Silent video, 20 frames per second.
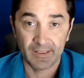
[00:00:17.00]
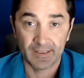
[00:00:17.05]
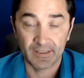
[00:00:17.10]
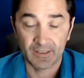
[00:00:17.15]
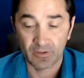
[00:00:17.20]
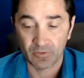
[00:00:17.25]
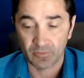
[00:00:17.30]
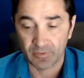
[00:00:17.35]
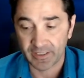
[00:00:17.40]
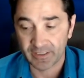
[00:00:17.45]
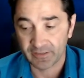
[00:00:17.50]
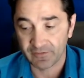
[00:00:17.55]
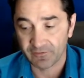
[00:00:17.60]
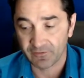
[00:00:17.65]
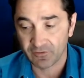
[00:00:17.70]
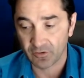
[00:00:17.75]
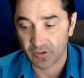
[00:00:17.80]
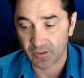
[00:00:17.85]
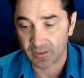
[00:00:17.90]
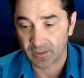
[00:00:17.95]
ready
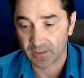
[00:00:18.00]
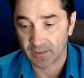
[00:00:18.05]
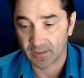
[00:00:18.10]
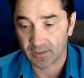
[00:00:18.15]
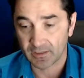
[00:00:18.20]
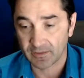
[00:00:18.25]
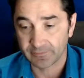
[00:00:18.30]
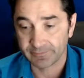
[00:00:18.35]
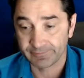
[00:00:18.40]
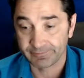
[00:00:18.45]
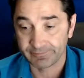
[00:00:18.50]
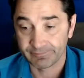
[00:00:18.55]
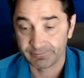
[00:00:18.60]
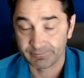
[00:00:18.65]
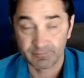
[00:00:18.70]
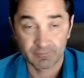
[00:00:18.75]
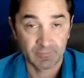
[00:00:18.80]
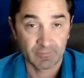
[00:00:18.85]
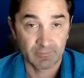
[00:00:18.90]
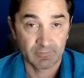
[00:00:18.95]
for
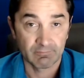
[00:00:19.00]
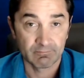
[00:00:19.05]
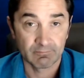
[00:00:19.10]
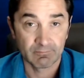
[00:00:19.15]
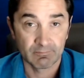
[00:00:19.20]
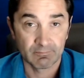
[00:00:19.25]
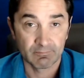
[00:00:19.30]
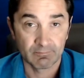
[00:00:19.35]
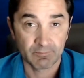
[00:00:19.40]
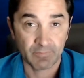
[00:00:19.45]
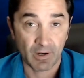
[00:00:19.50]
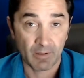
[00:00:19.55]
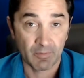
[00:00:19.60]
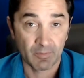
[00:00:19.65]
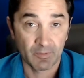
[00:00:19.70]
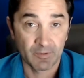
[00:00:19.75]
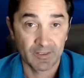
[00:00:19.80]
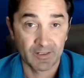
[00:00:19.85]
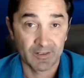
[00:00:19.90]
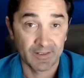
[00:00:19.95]

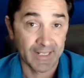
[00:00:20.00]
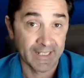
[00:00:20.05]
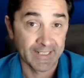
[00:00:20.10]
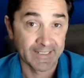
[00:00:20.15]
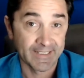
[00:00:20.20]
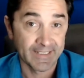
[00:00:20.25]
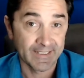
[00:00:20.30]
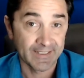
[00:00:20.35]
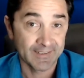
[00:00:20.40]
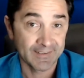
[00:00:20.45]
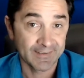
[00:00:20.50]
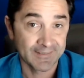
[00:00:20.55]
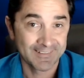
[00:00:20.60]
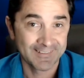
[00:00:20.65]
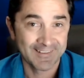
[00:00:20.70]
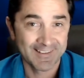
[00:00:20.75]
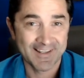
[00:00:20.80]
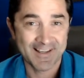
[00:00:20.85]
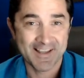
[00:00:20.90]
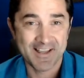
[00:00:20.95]
probably a landing.
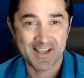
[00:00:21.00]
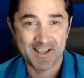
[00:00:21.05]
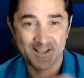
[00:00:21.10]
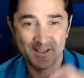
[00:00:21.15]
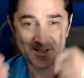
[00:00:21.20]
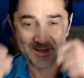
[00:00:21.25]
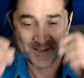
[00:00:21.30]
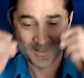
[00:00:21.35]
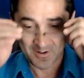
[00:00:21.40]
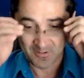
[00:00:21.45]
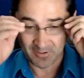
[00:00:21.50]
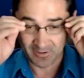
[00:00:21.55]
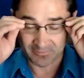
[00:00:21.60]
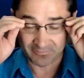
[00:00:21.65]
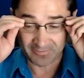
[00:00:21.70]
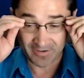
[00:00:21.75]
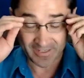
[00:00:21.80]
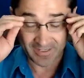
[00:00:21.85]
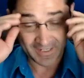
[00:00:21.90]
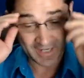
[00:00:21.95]
We'll
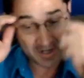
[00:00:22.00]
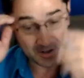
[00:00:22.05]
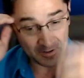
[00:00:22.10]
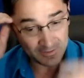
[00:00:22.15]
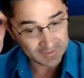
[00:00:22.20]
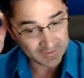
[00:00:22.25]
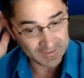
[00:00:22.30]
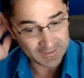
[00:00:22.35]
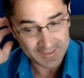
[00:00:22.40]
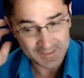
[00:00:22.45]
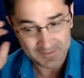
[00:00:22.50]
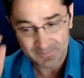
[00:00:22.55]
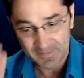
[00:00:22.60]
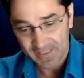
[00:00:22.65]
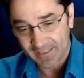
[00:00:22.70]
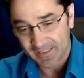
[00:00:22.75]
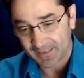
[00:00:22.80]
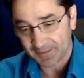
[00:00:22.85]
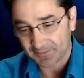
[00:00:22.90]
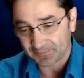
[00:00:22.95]
find out in a
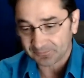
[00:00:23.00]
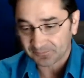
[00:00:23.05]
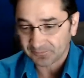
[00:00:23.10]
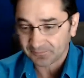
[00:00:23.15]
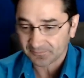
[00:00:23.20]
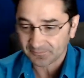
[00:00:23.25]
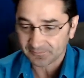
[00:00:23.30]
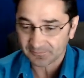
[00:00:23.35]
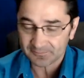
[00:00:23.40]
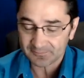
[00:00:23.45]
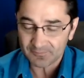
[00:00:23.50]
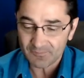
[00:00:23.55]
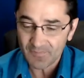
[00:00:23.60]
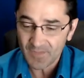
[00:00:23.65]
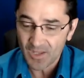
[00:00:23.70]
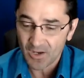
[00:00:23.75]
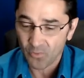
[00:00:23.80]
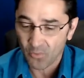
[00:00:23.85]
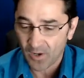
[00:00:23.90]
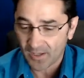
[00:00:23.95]
minute
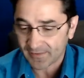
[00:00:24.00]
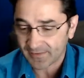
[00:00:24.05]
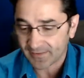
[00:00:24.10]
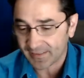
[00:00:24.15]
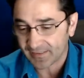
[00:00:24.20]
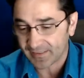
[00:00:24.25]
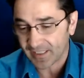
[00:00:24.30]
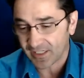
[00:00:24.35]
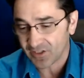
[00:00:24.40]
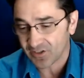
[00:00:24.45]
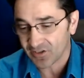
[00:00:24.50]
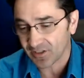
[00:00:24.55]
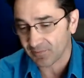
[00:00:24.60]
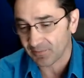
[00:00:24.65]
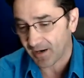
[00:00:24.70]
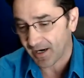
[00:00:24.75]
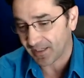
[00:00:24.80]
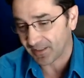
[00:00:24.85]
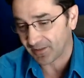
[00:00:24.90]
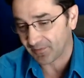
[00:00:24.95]
what the intention
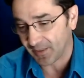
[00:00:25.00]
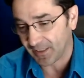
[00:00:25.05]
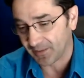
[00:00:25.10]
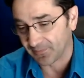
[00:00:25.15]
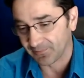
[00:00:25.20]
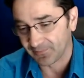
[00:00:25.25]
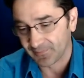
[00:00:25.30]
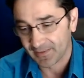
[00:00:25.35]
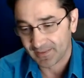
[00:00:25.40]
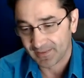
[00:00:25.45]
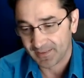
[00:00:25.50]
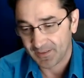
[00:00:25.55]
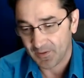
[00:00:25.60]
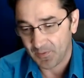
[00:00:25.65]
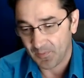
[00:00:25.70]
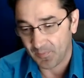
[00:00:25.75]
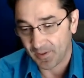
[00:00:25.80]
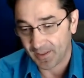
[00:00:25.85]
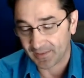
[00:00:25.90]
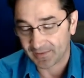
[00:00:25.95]
might be.
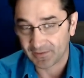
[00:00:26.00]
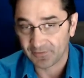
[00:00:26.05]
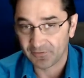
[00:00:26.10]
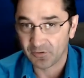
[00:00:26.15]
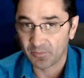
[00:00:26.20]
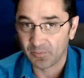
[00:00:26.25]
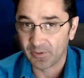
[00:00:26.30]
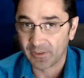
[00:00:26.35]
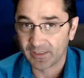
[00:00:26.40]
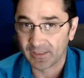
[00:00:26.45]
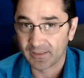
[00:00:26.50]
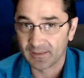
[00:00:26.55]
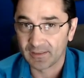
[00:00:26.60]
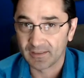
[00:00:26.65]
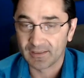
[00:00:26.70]
But if you bring